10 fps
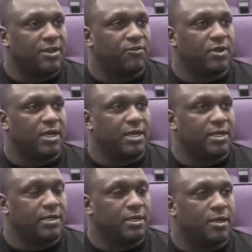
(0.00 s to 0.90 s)
every
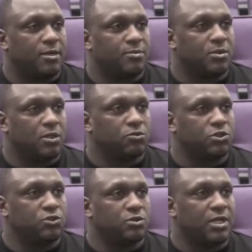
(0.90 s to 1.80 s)
day, and uh, on
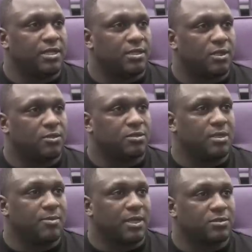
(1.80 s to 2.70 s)
Tuesday and
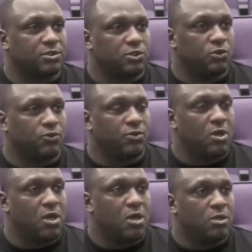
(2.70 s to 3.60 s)
Thursday they us do
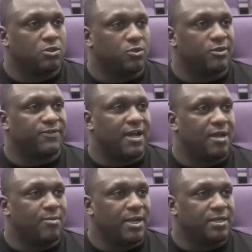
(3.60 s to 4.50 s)

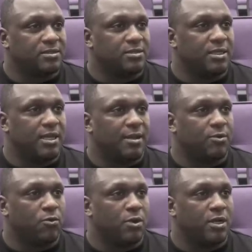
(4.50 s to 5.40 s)
25 minutes and then have
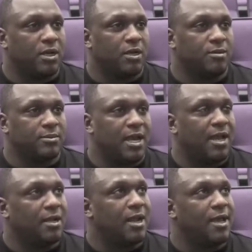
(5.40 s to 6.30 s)
to run um,
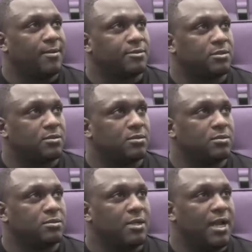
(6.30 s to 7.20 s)
nine laps,
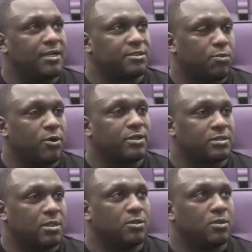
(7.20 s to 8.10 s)
nine sprints.
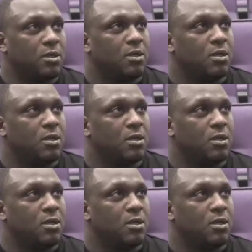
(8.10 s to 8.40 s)
So